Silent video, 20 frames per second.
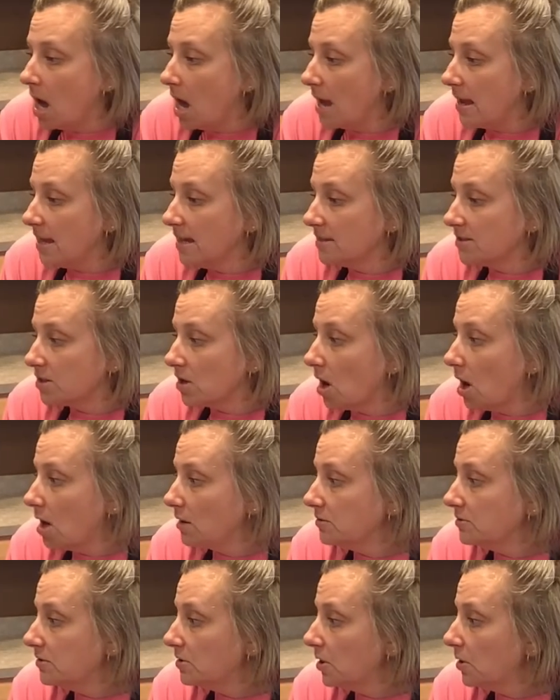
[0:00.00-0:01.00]
It's
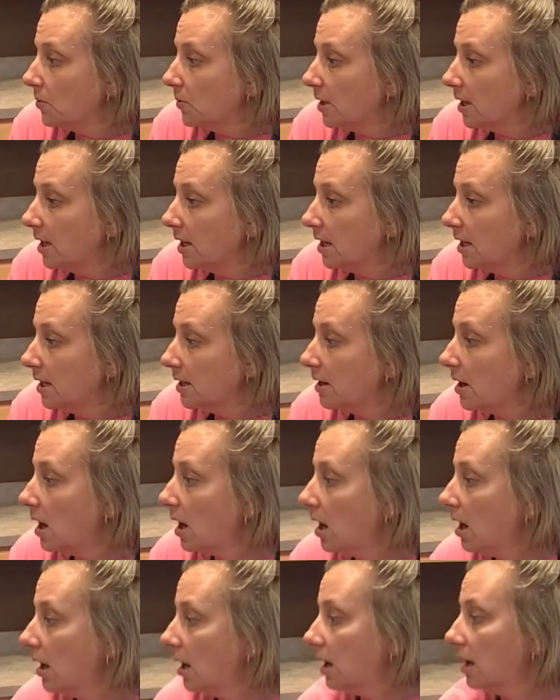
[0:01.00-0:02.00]
also in
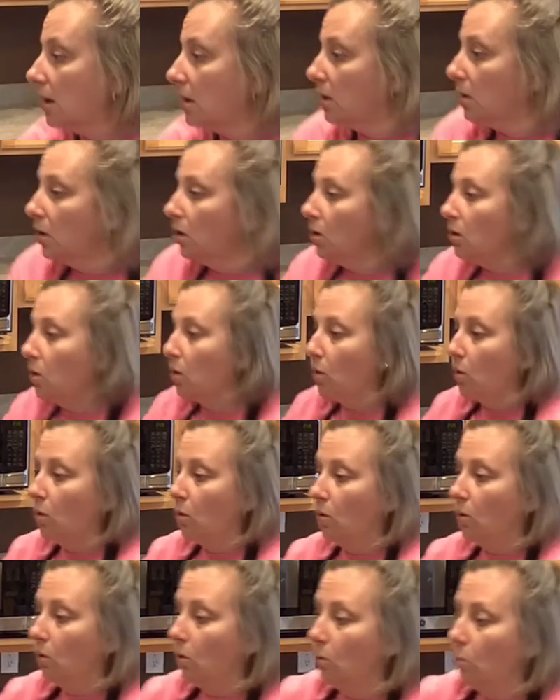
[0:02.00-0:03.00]
our
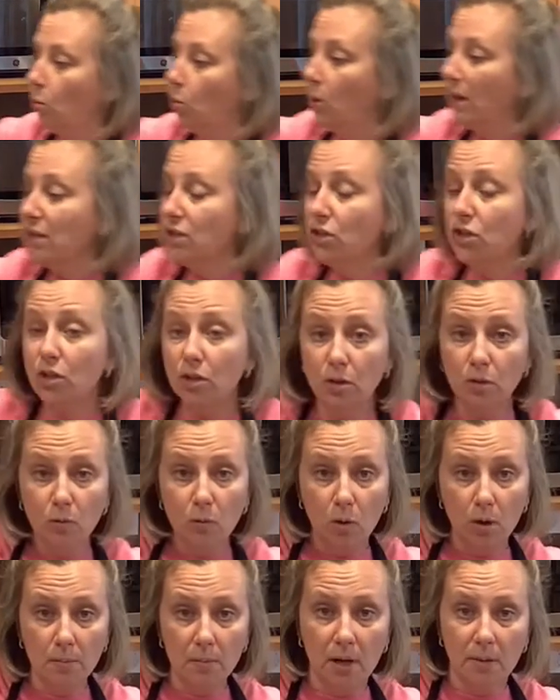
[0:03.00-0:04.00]
winter
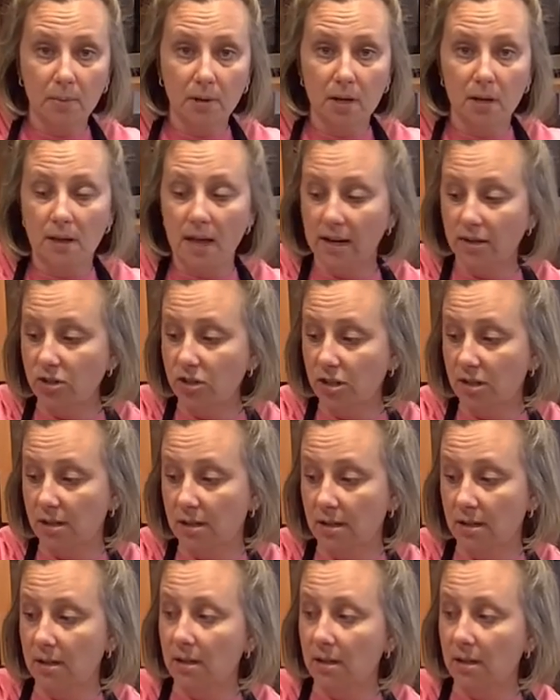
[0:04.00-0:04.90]
warm-up collection,